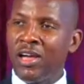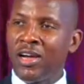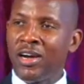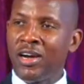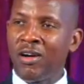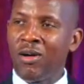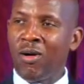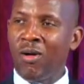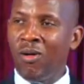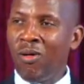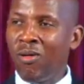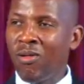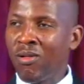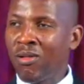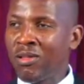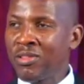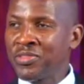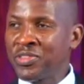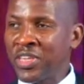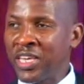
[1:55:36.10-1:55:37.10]

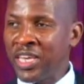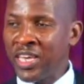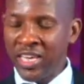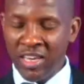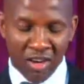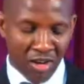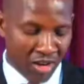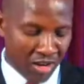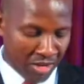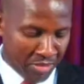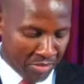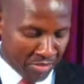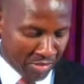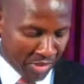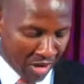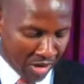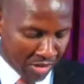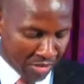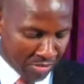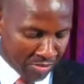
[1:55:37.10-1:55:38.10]
all the
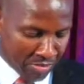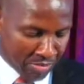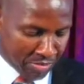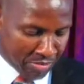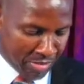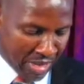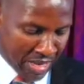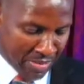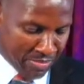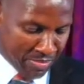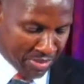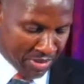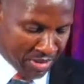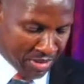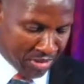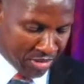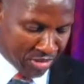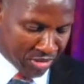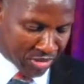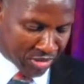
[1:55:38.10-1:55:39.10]

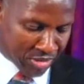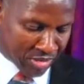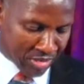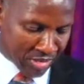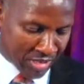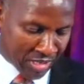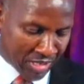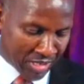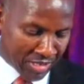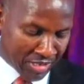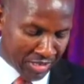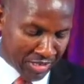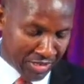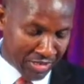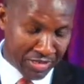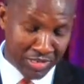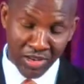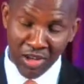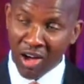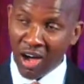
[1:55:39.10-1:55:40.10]
members
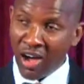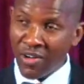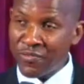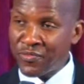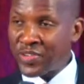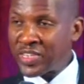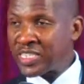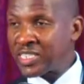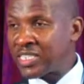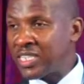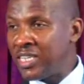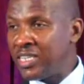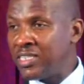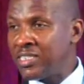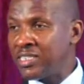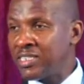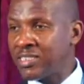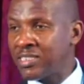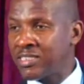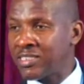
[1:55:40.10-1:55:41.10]
and
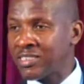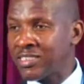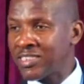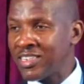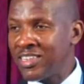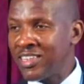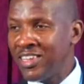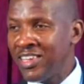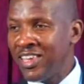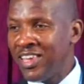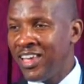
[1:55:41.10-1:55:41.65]
officers,